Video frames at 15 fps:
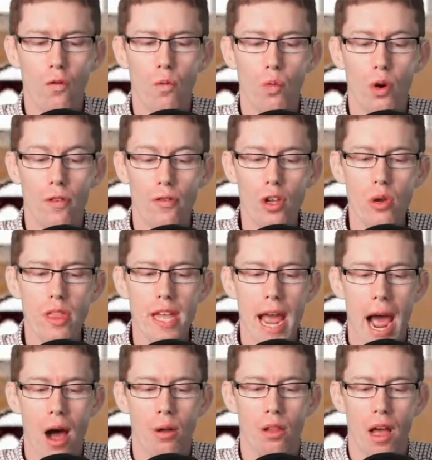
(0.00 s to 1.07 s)
review the
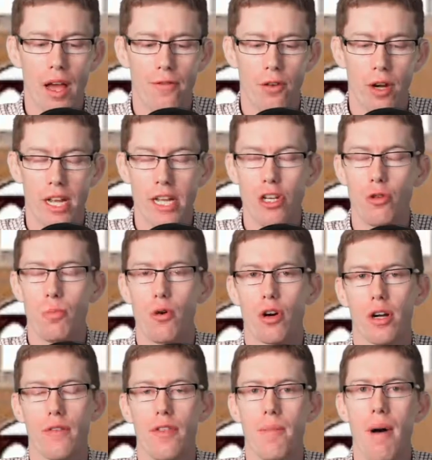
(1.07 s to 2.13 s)
outline for each
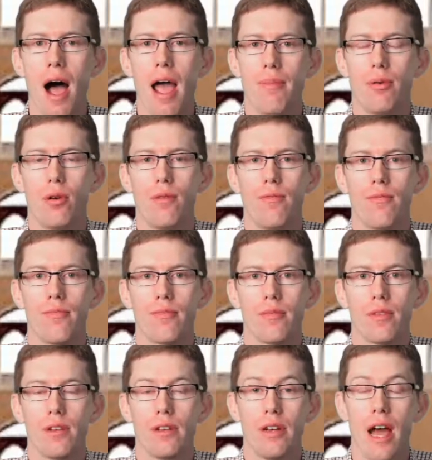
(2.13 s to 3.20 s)
book of the Bible.
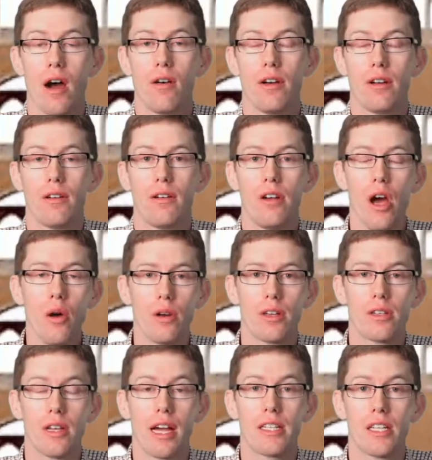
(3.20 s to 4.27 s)
Now,
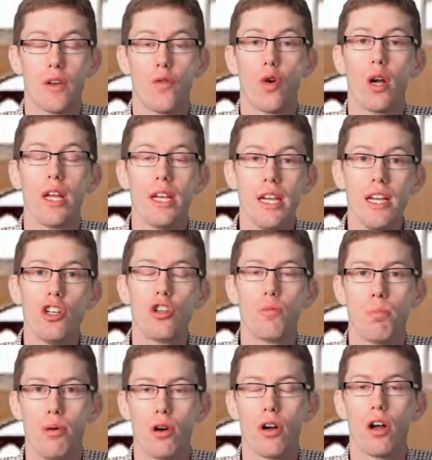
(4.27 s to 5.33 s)
notice I said for each
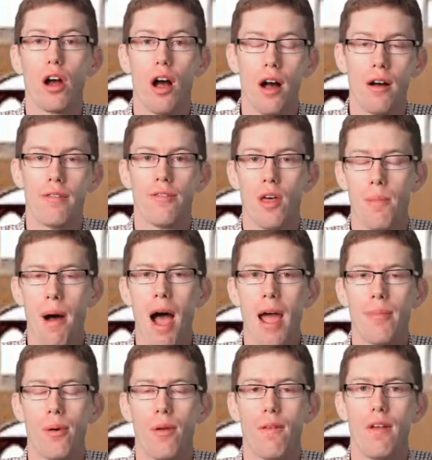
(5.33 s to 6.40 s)
book of the
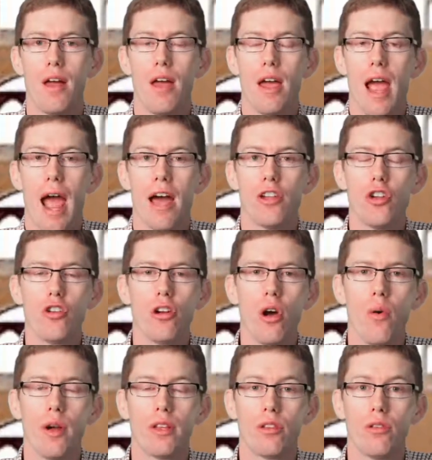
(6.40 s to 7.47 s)
Bible. as you're
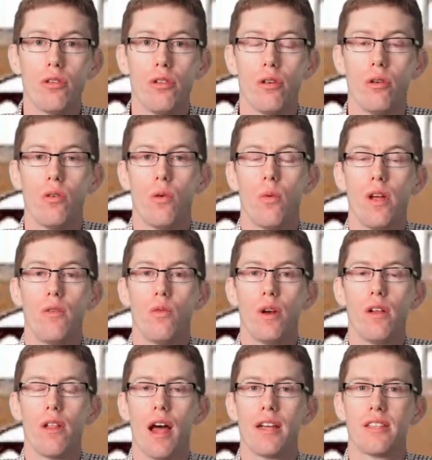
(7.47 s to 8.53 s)
going through, we
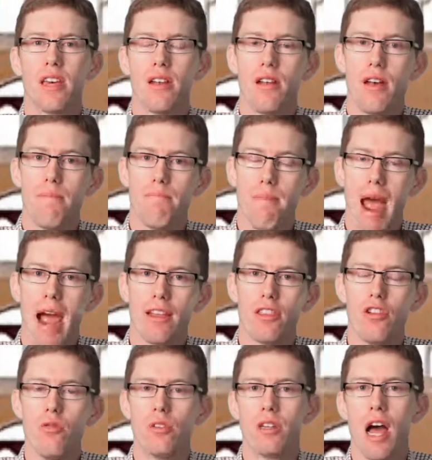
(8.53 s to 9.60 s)
realize that
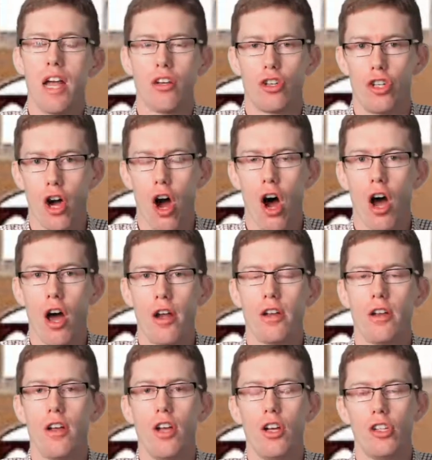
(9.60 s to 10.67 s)
Matthew is not John,
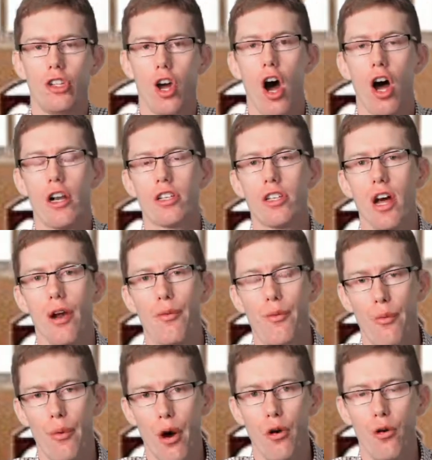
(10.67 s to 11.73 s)
and John is not
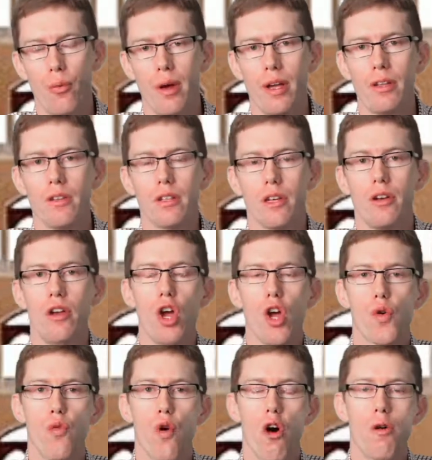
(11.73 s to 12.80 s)
Romans, and
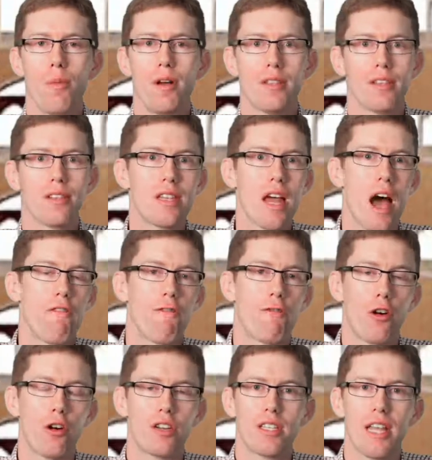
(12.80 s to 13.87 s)
Romans is not
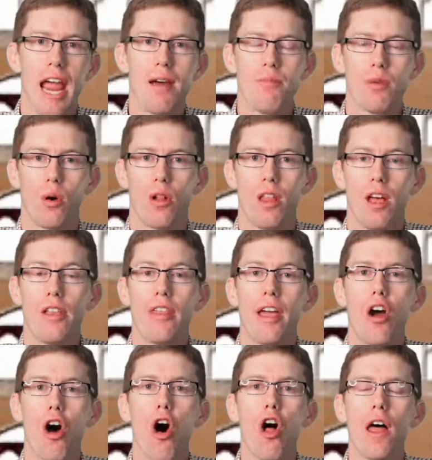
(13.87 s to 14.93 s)
1 Samuel.
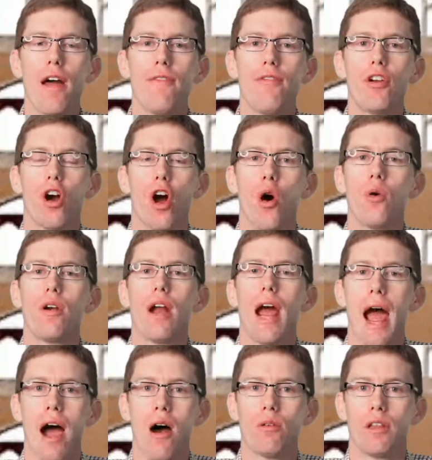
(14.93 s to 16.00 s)
They all have their own
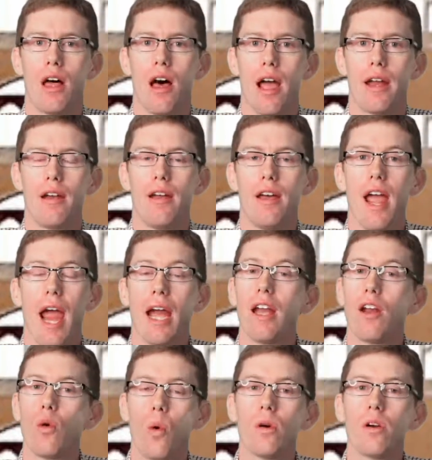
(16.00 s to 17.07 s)
outline. And
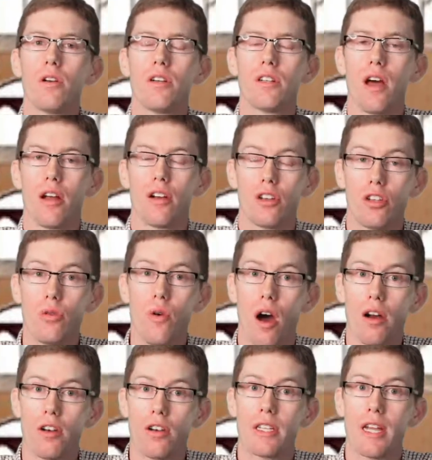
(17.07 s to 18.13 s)
in order to
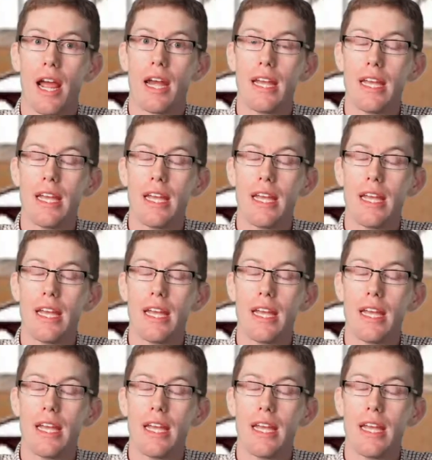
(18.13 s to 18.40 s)
understand